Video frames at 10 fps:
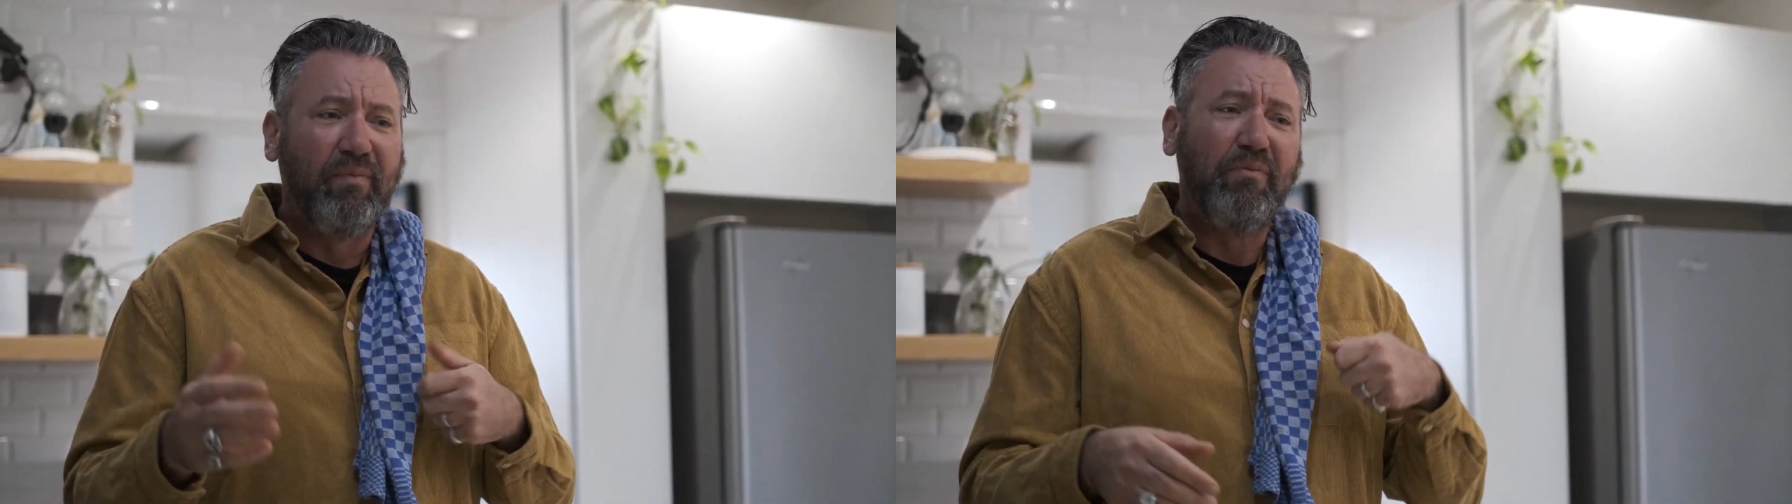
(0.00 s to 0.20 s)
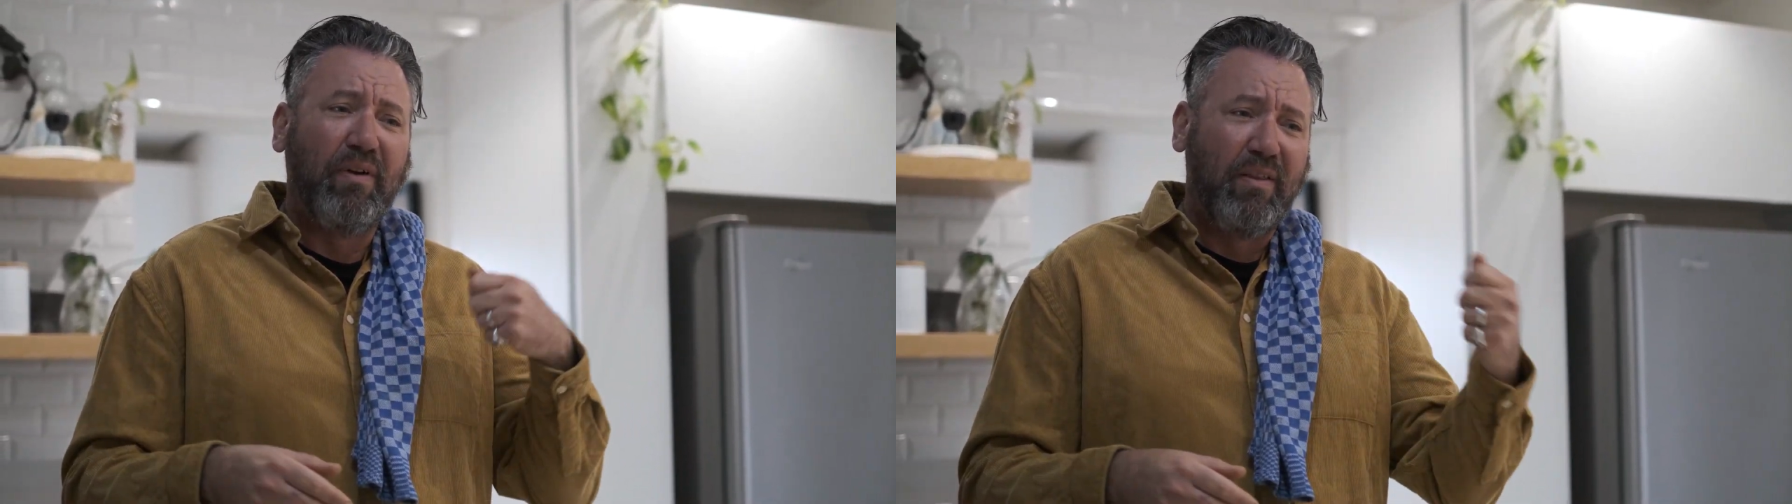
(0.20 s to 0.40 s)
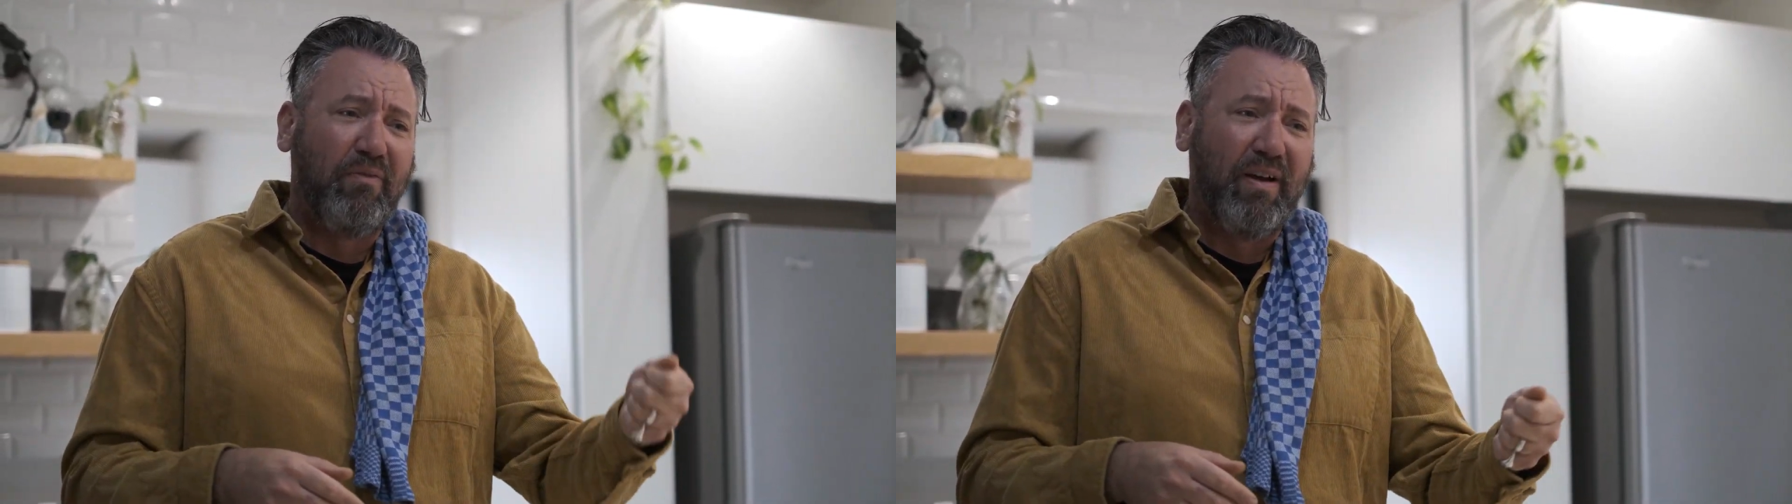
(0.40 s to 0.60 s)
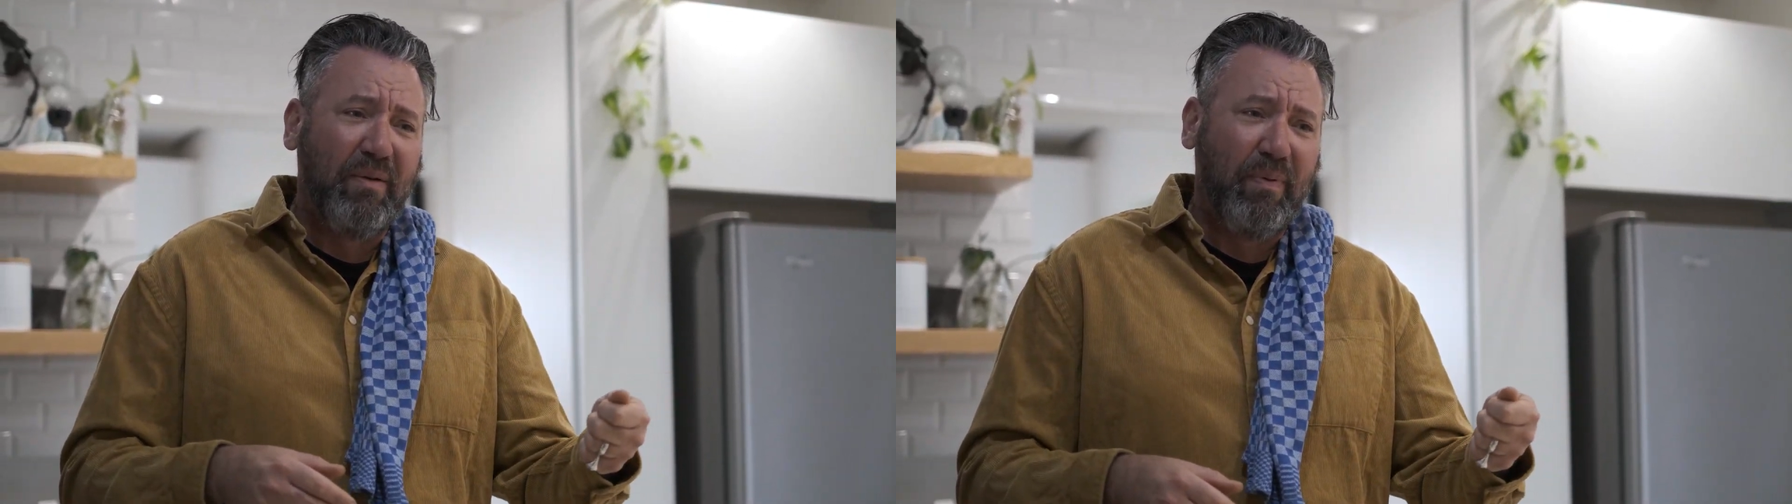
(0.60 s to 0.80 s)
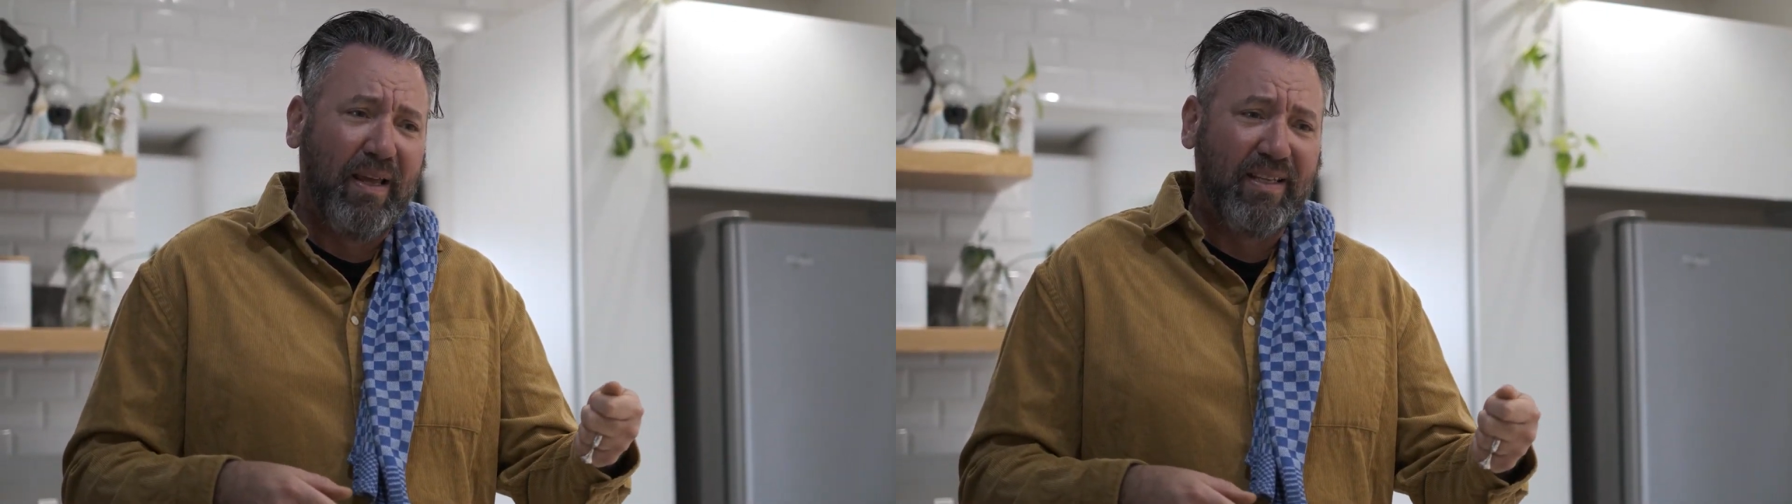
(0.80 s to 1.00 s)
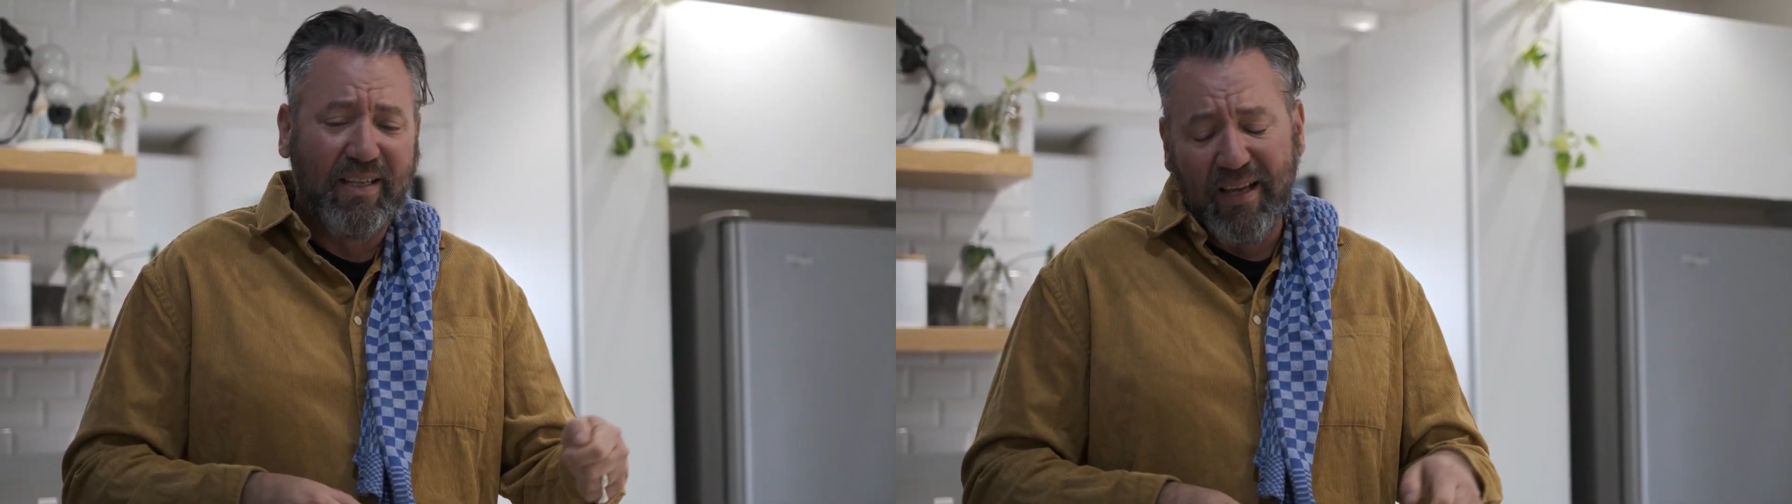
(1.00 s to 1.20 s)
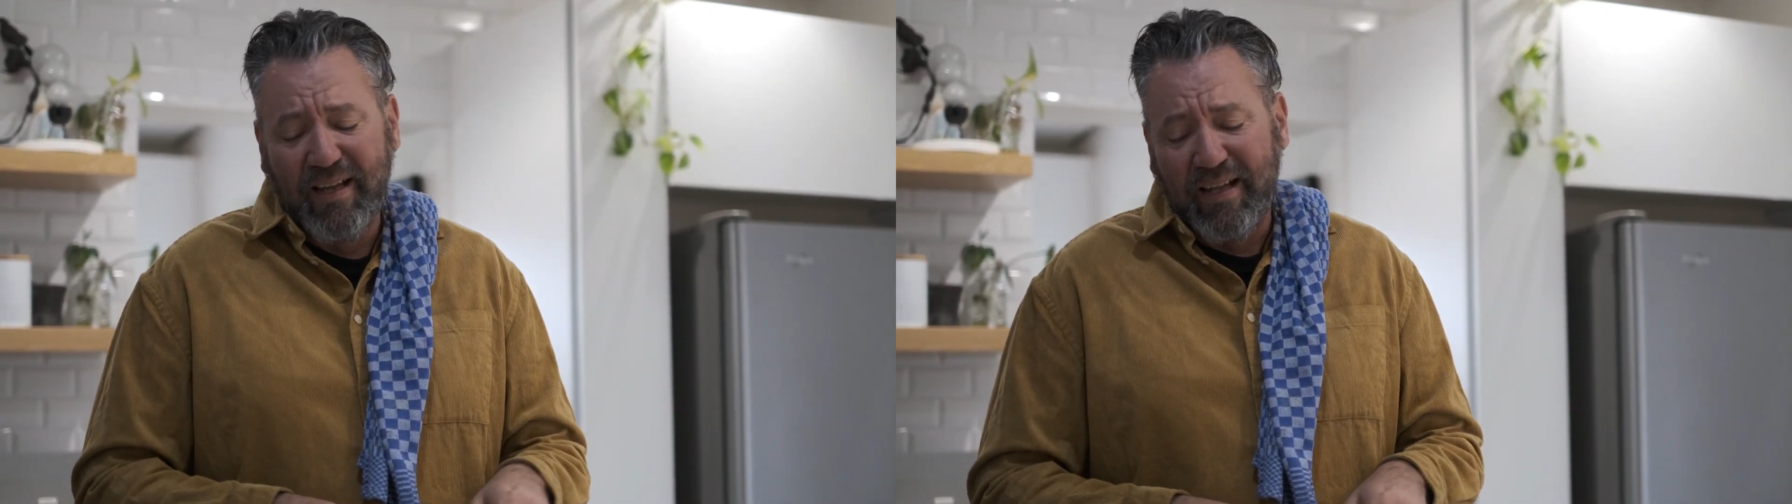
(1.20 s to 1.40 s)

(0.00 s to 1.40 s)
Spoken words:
in front of the fireplace,